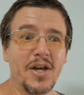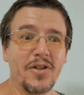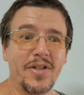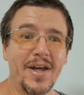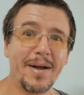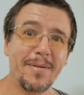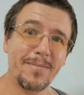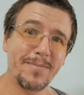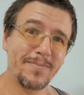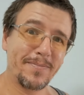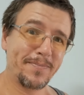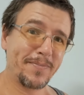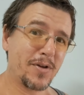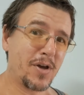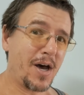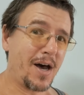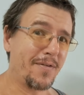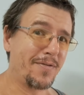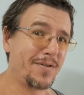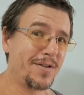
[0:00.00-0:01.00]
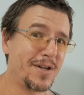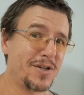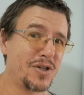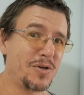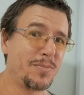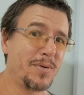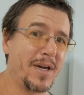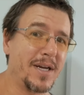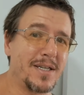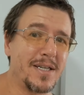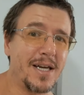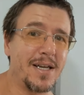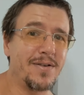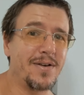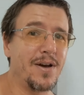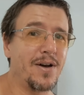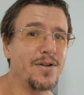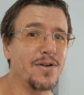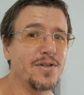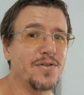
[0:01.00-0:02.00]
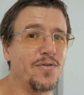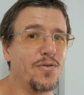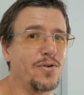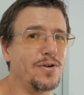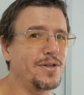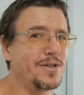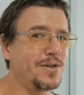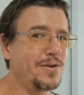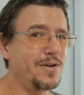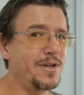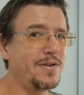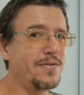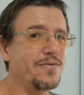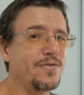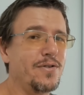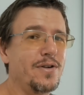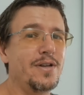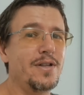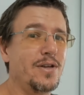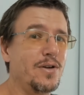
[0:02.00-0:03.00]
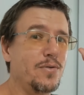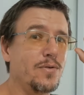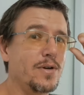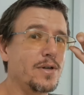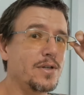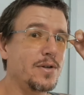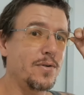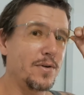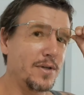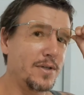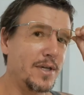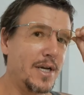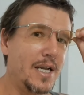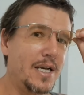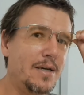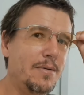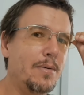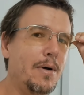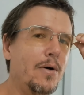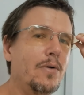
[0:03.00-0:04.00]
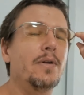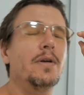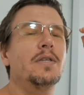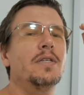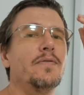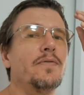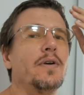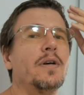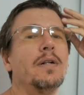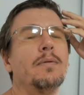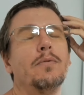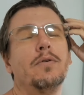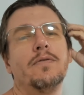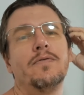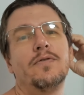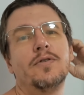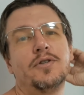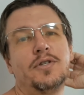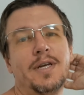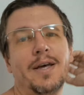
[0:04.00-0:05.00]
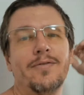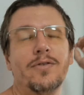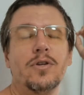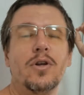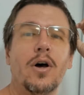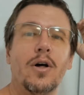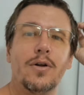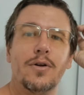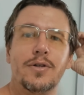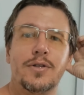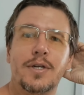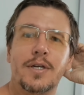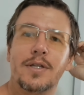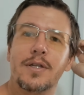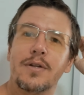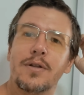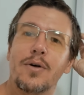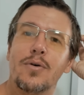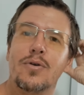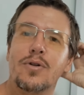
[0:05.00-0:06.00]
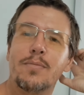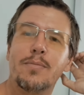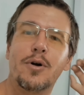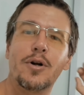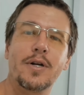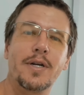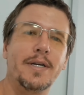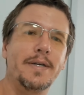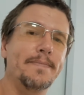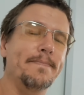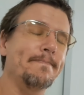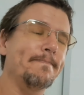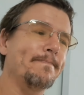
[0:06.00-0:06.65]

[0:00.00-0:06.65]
that coffee that you paid $10 for, duty-free, that you were so excited about, is available for $7 at the local market.